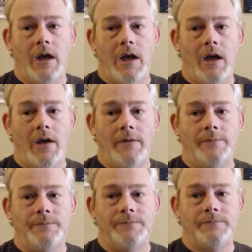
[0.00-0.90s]

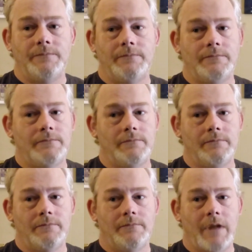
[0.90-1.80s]
Um,
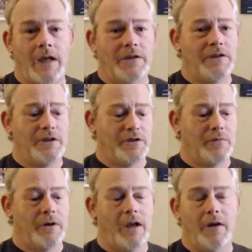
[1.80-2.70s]
I, this is a
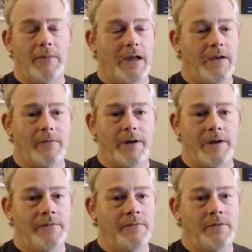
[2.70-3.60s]
story I go back and read